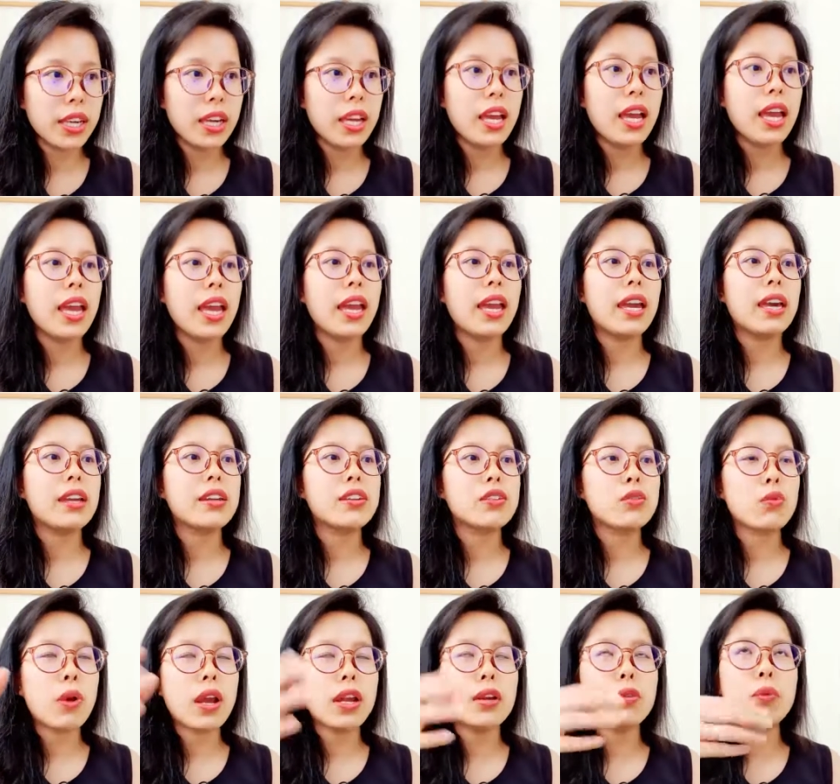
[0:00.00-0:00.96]
And
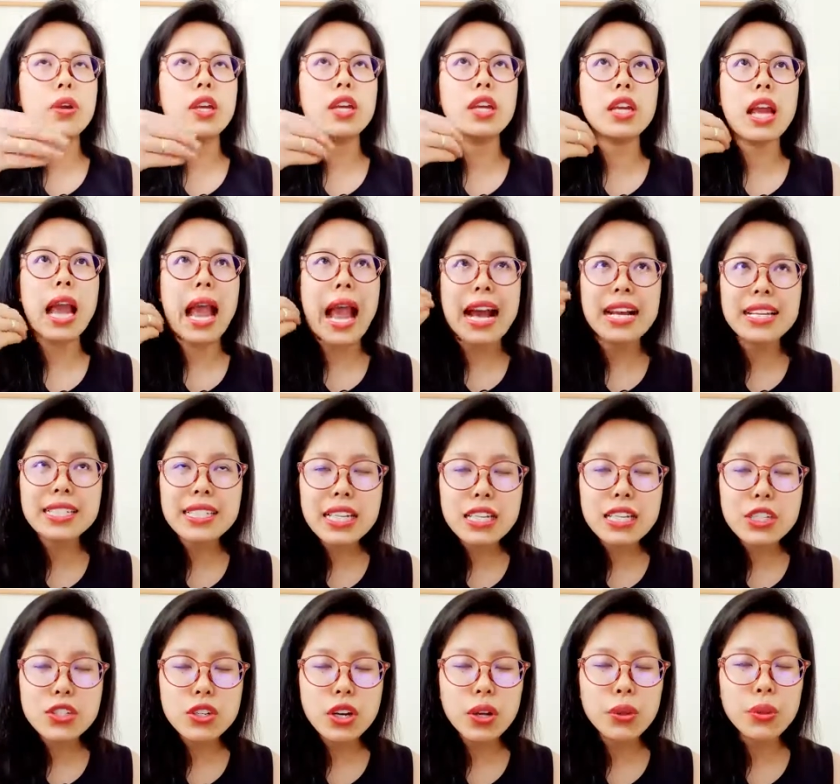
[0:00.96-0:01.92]
when we ask
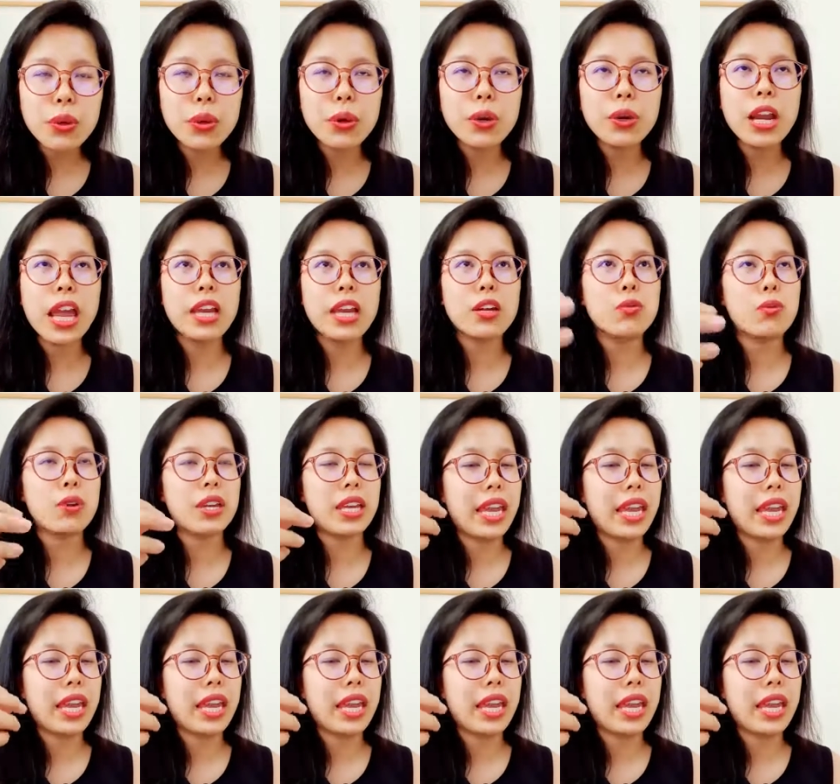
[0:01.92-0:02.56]
each other and we